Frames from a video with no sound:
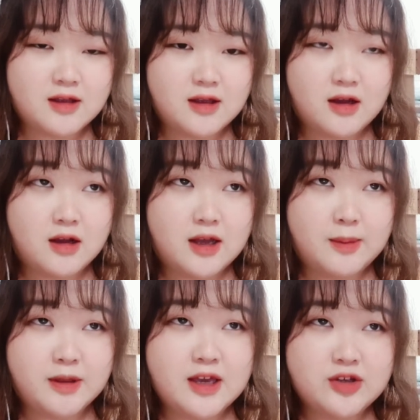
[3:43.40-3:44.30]

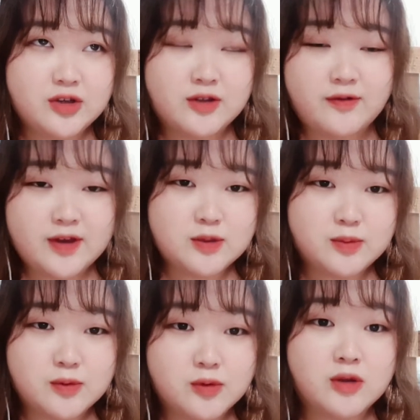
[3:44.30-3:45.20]
application interface
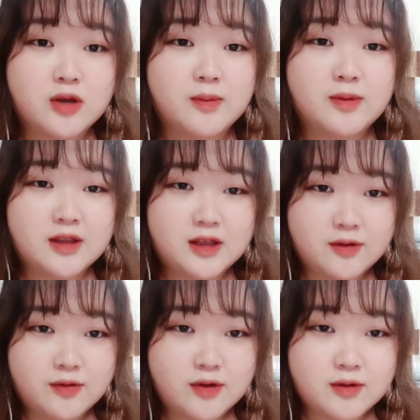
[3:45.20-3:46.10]
looked completely
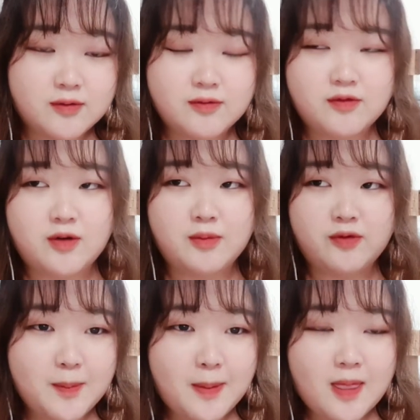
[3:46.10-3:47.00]
different from
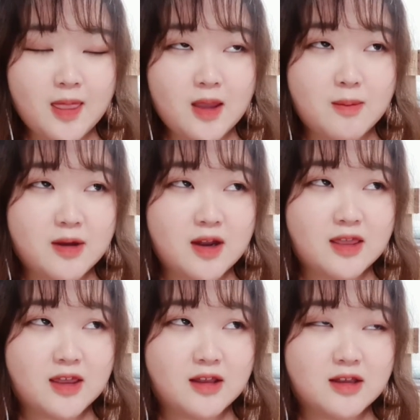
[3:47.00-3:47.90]
before. But I
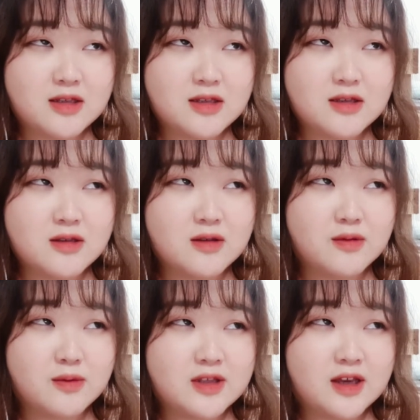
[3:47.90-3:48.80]
think this
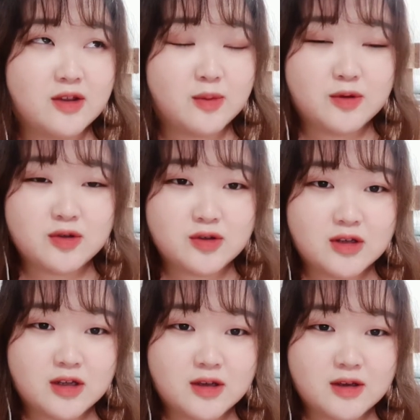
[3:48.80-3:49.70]
was like an
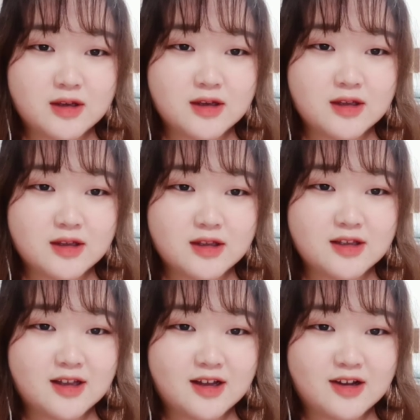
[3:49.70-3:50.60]
opportunity,
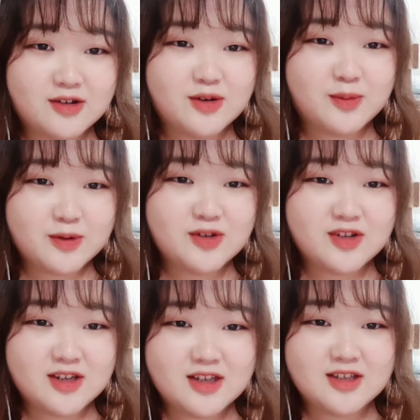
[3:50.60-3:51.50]
good
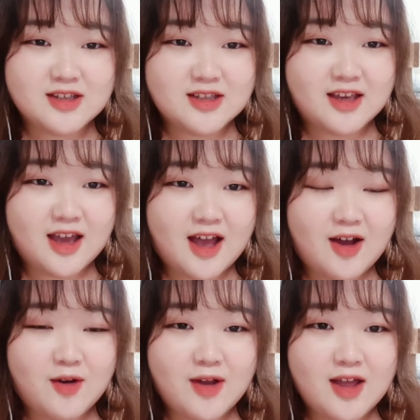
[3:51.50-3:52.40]
opportunity to see
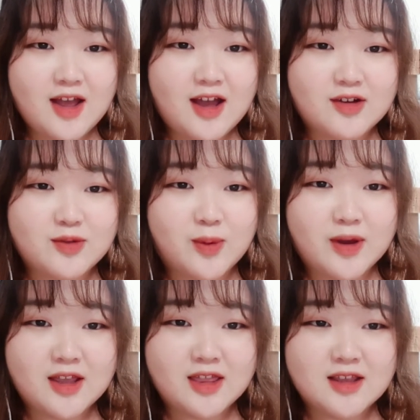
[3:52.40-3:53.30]
how I could
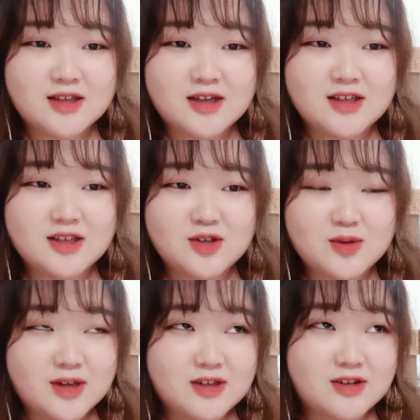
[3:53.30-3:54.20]
work in this kind of
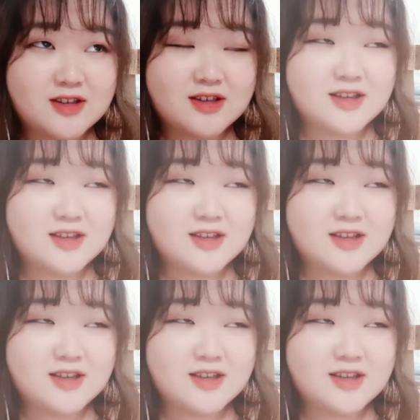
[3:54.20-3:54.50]
situation.